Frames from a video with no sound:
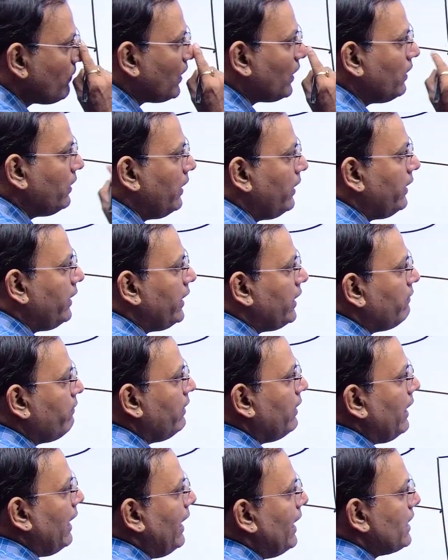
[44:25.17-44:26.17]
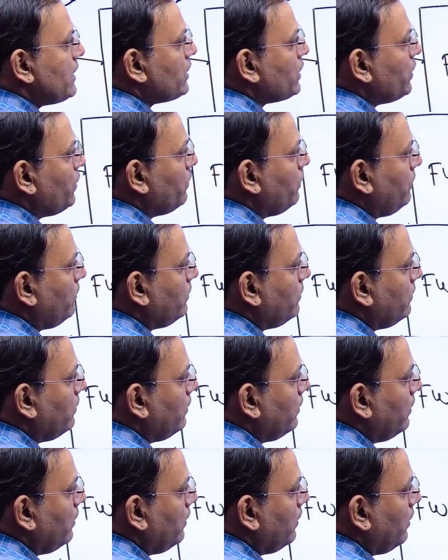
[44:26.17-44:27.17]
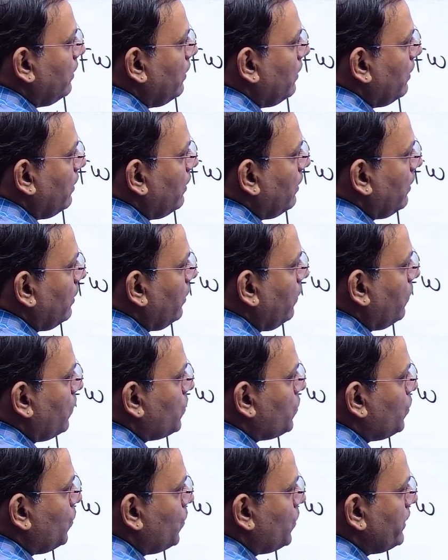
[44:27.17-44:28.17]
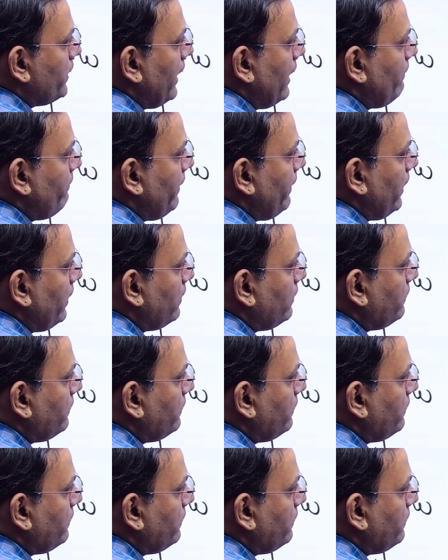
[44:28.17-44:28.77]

then it will ask you your source IP.